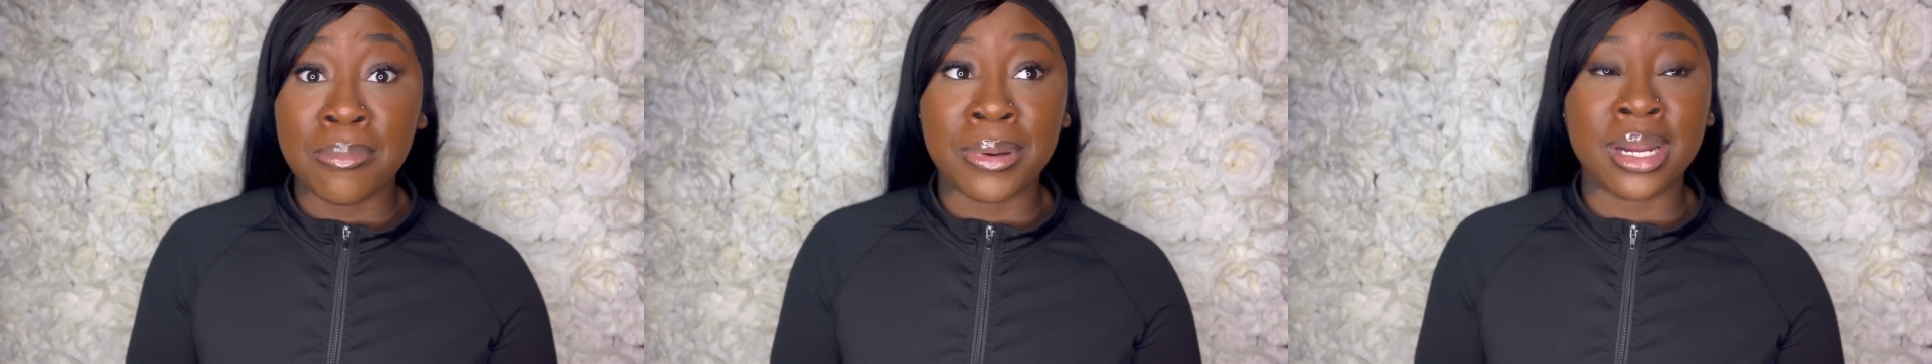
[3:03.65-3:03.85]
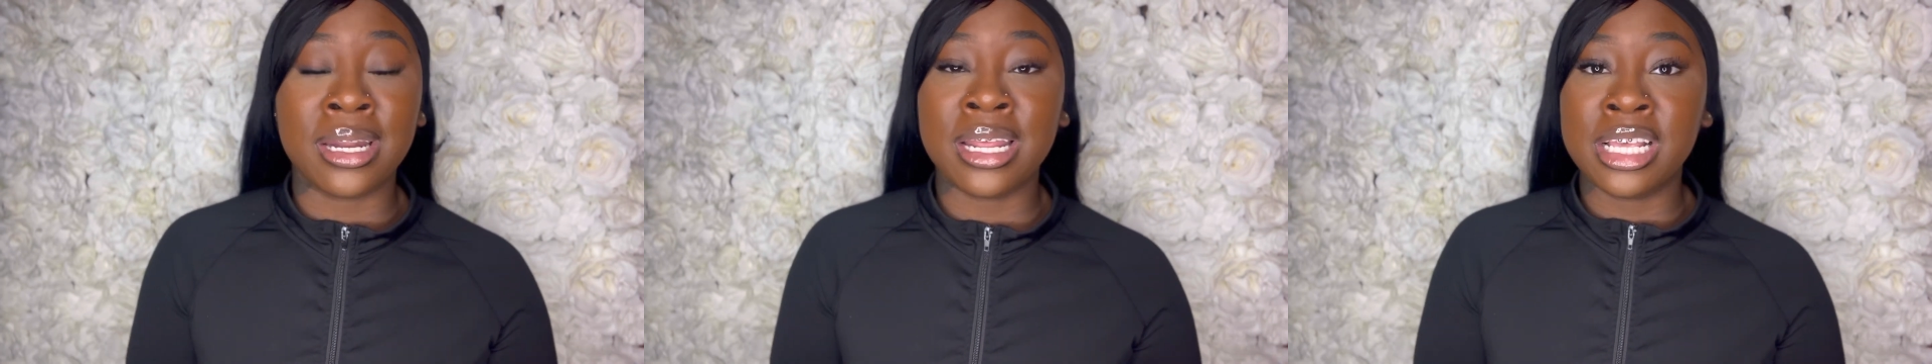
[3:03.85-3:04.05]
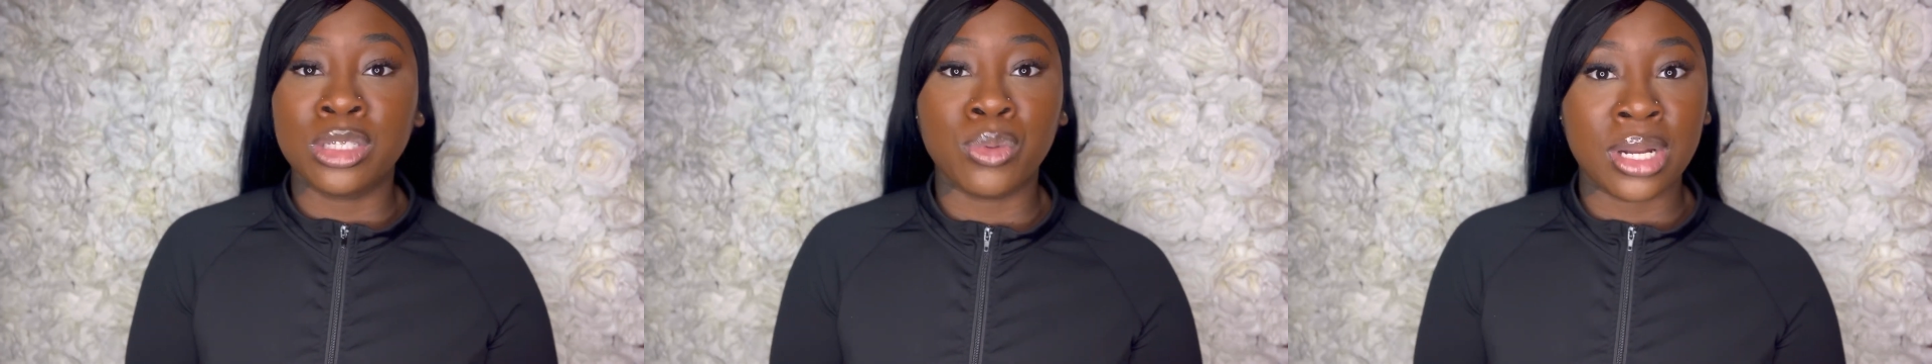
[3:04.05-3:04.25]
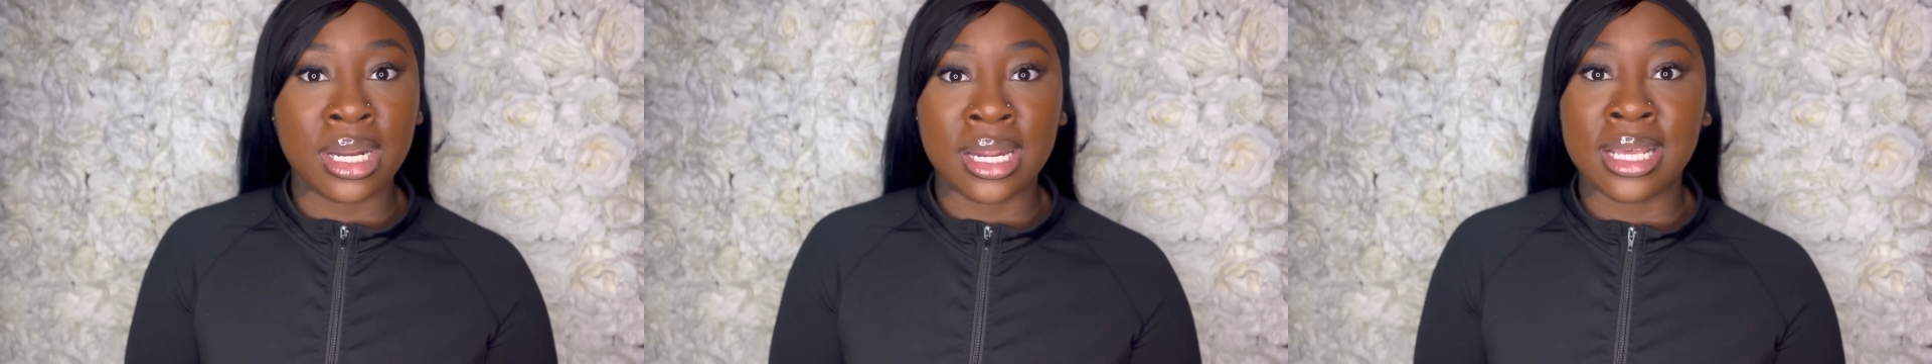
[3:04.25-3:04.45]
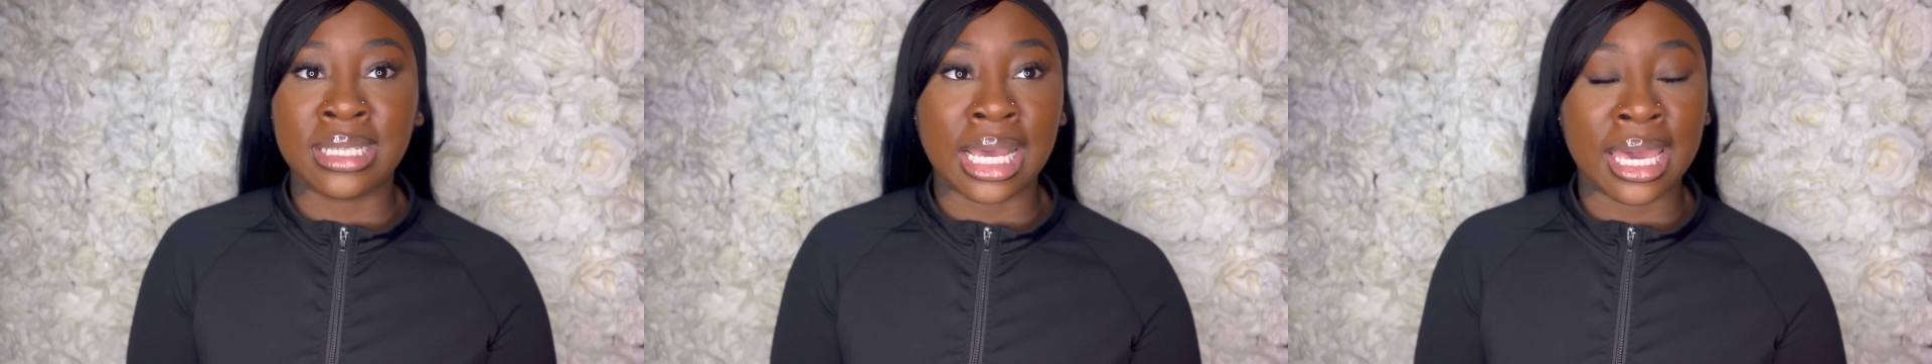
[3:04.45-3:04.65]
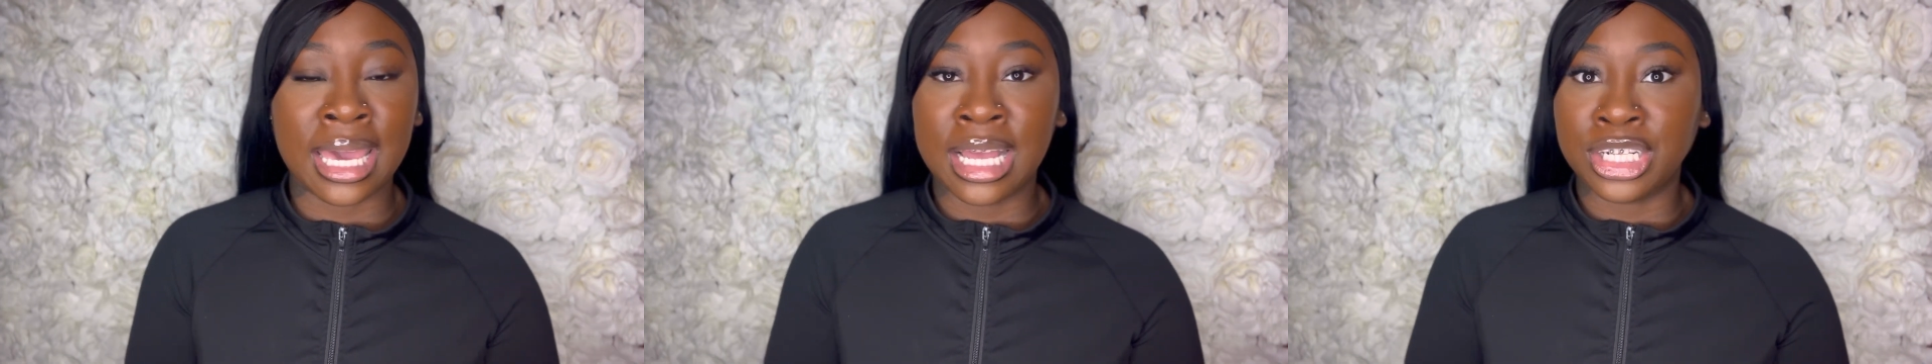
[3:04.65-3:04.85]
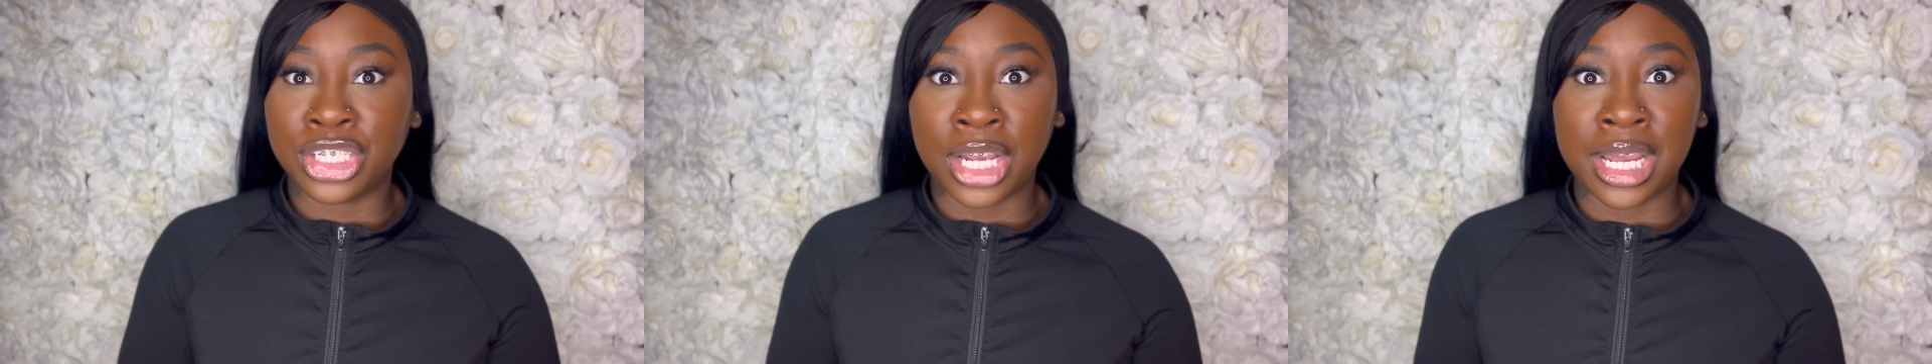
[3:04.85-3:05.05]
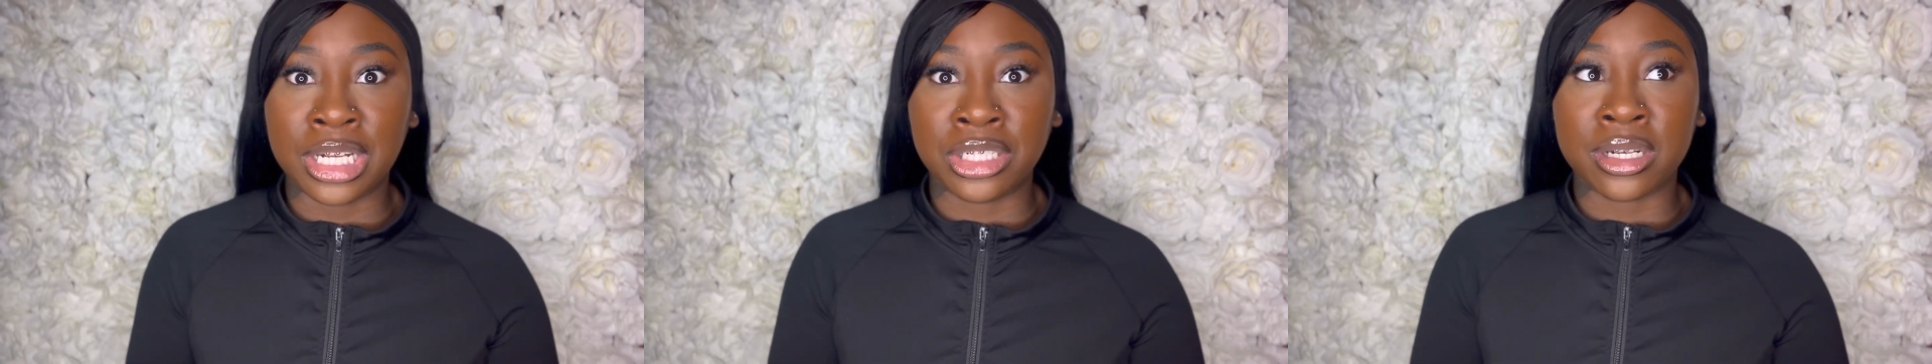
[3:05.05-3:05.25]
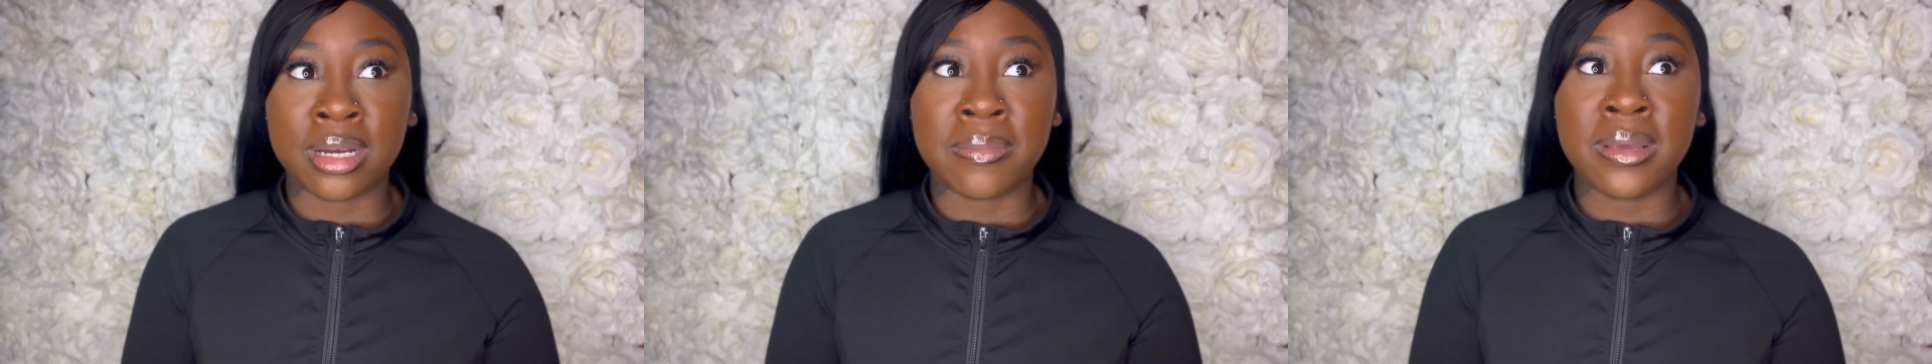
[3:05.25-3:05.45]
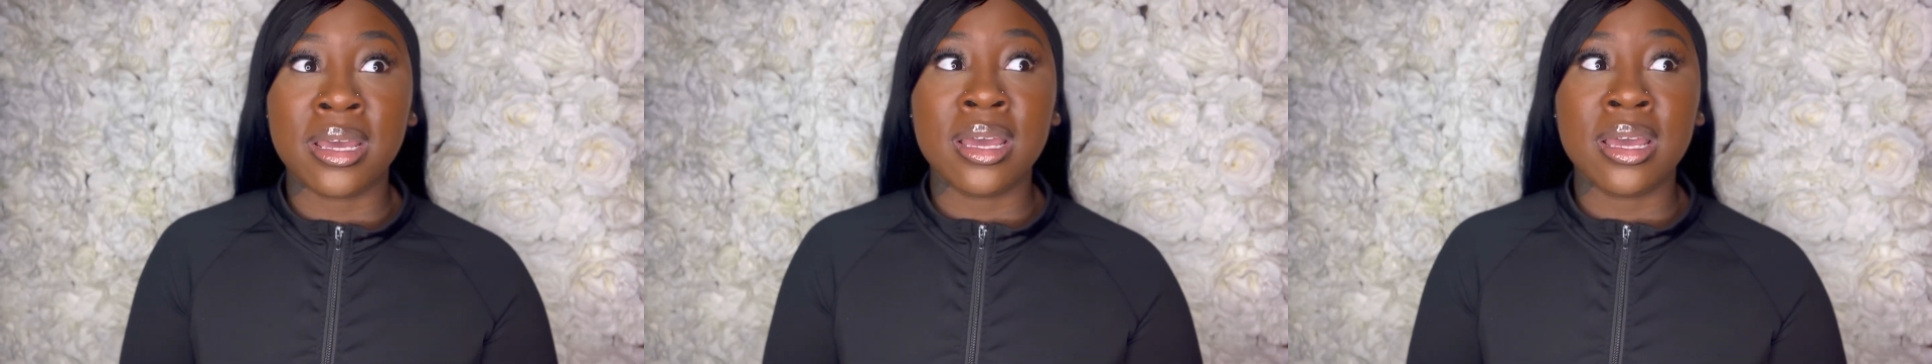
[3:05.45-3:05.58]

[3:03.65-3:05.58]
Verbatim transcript: but it is what it is. I can't change them.